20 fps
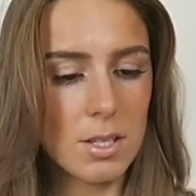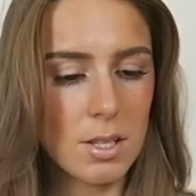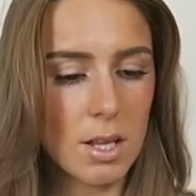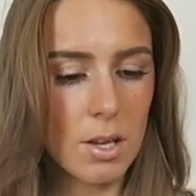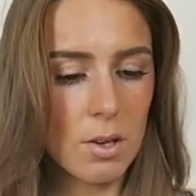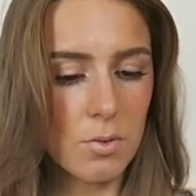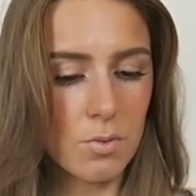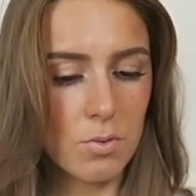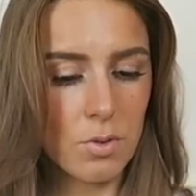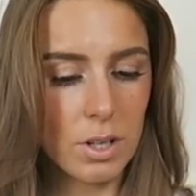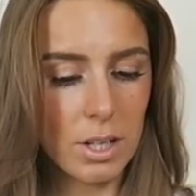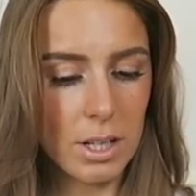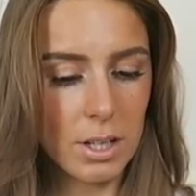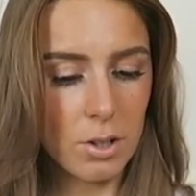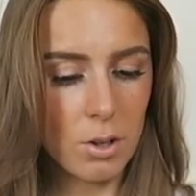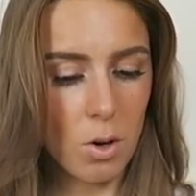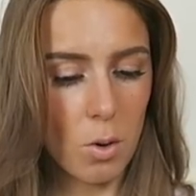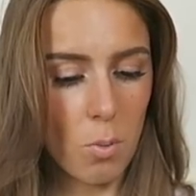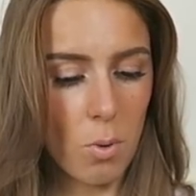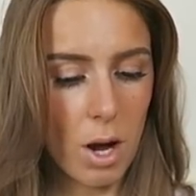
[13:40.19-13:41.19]
is like really
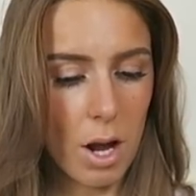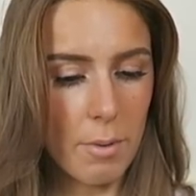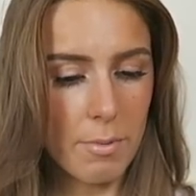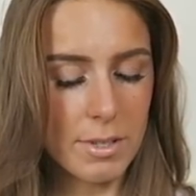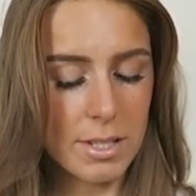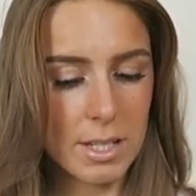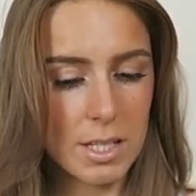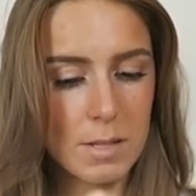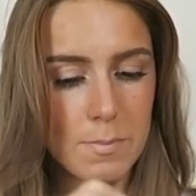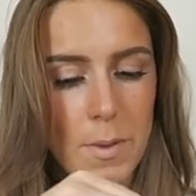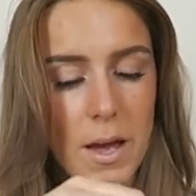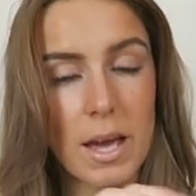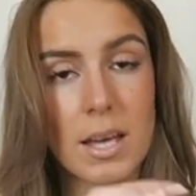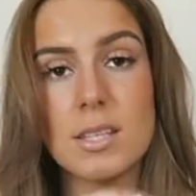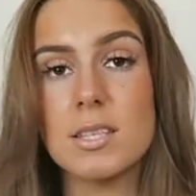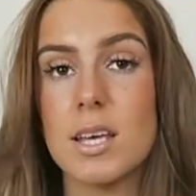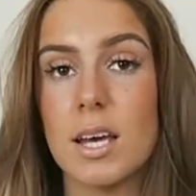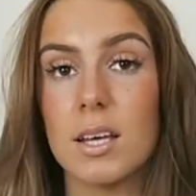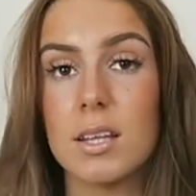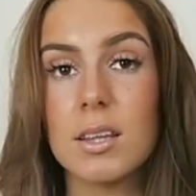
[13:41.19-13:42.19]
not what I was
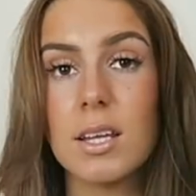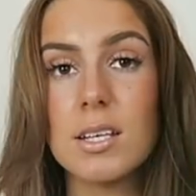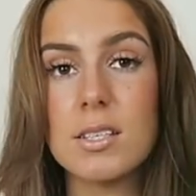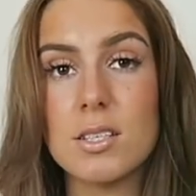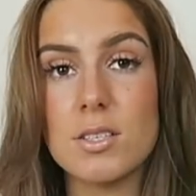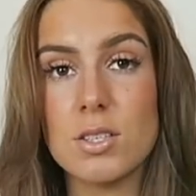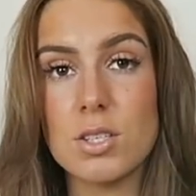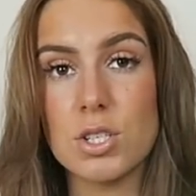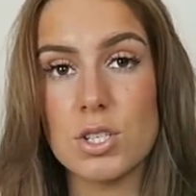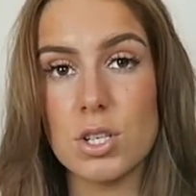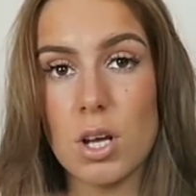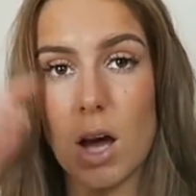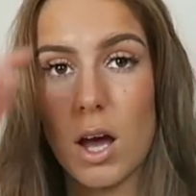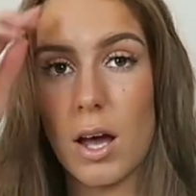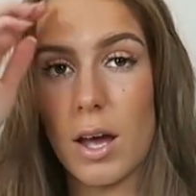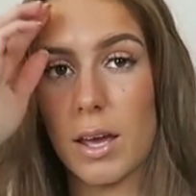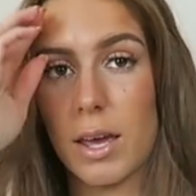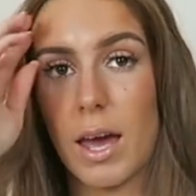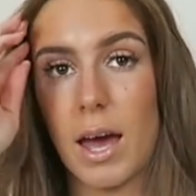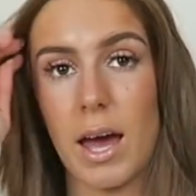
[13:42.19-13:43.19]
expecting. This is a
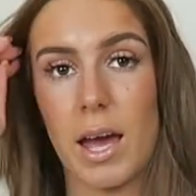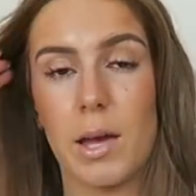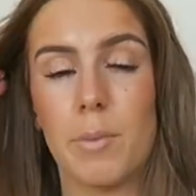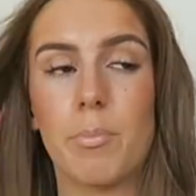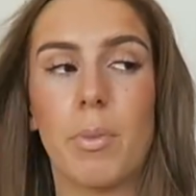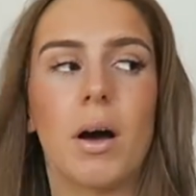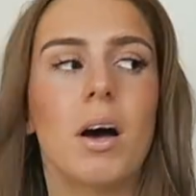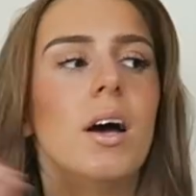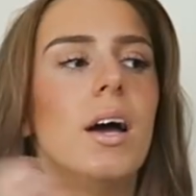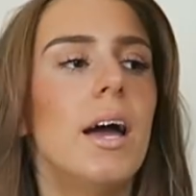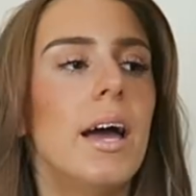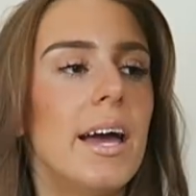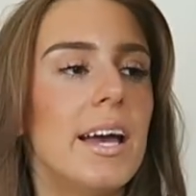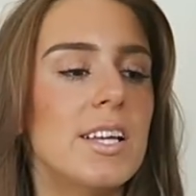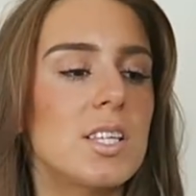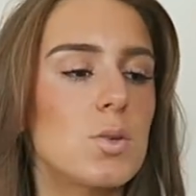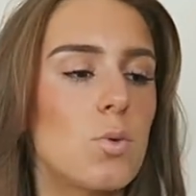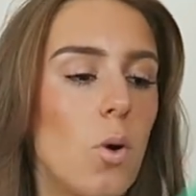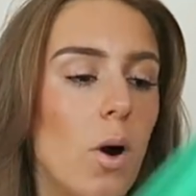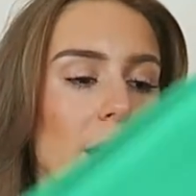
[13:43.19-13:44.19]
shirt, okay, but
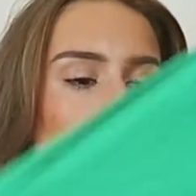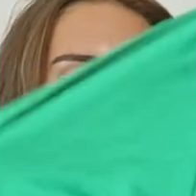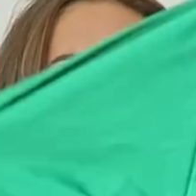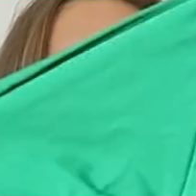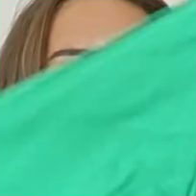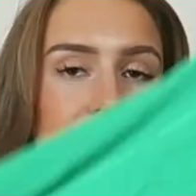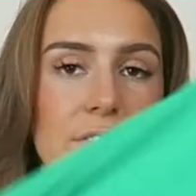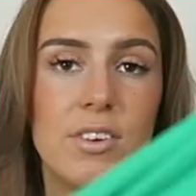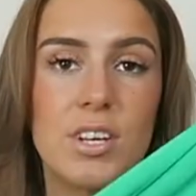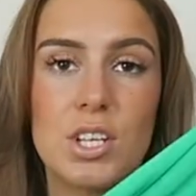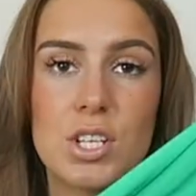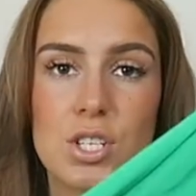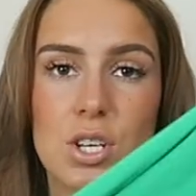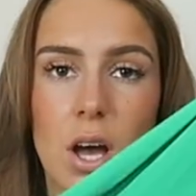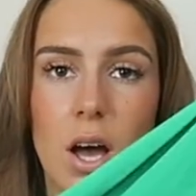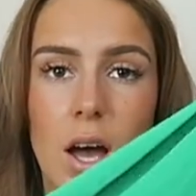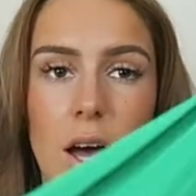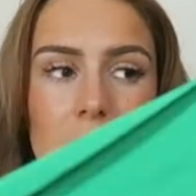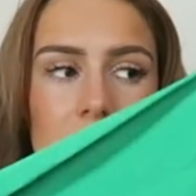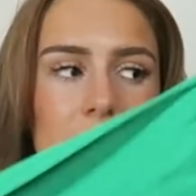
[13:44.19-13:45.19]
it's quite a heavy
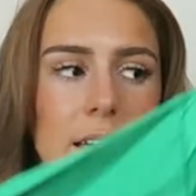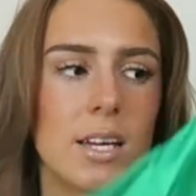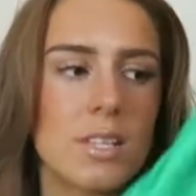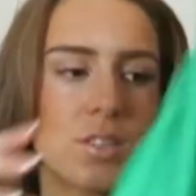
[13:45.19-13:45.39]
shirt. Like